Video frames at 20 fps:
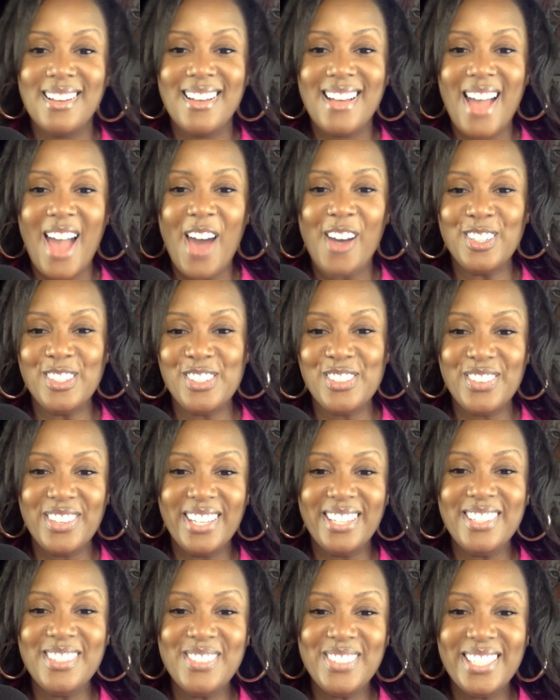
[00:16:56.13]
How did you
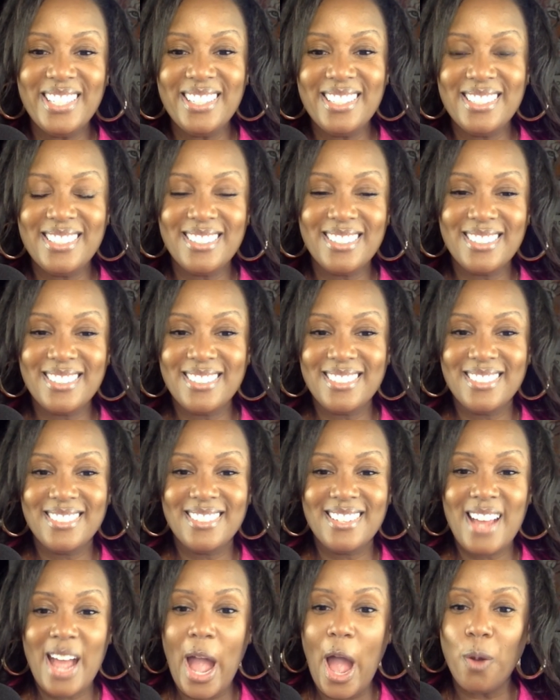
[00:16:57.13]
think you did?
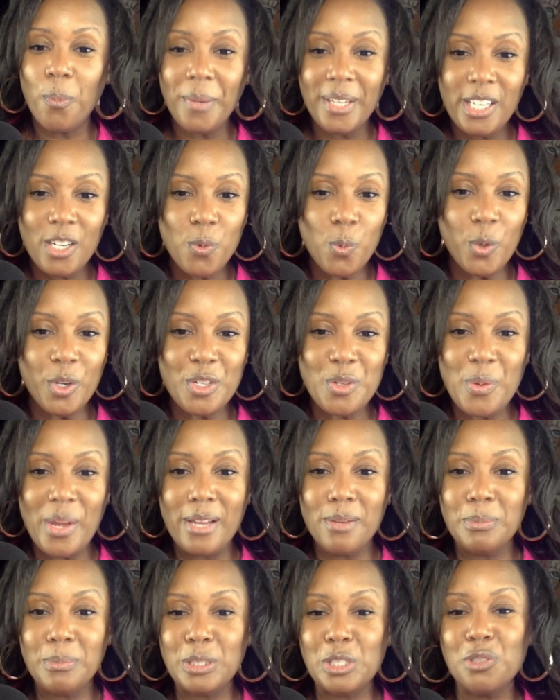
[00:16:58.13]
How many were you
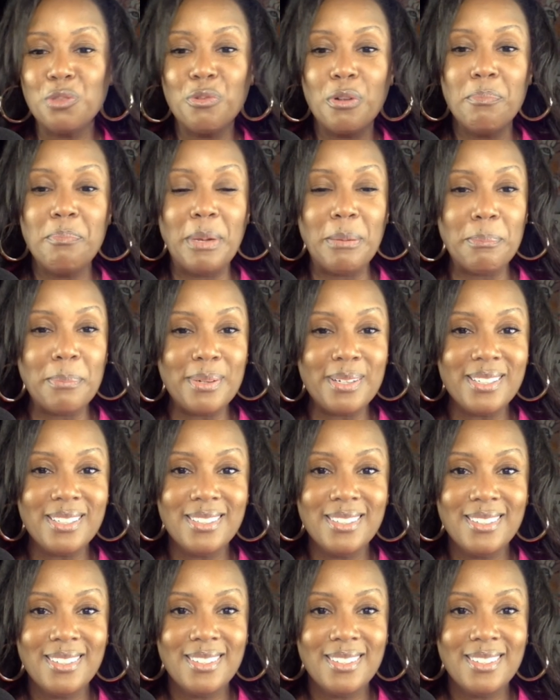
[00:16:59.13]
able to remember?